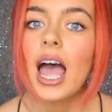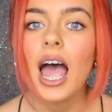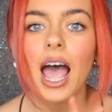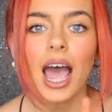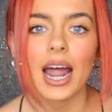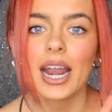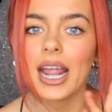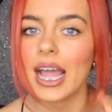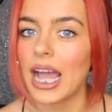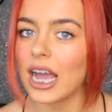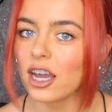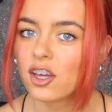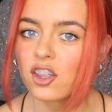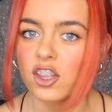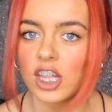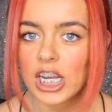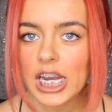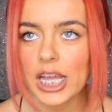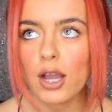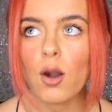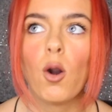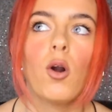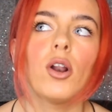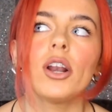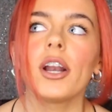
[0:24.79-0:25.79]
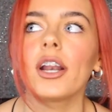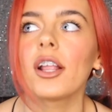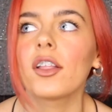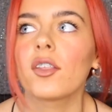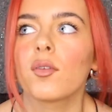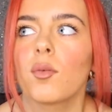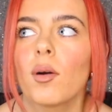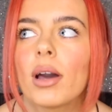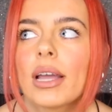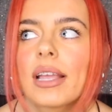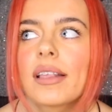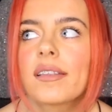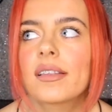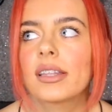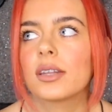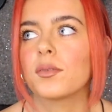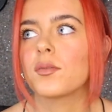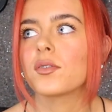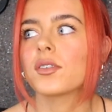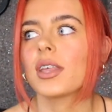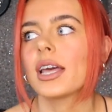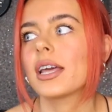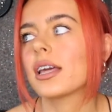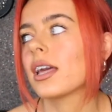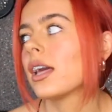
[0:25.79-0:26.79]
and I actually ordered it twice, and it
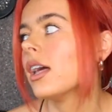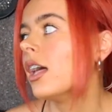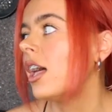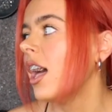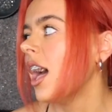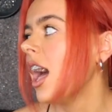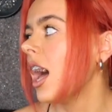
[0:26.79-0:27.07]
was like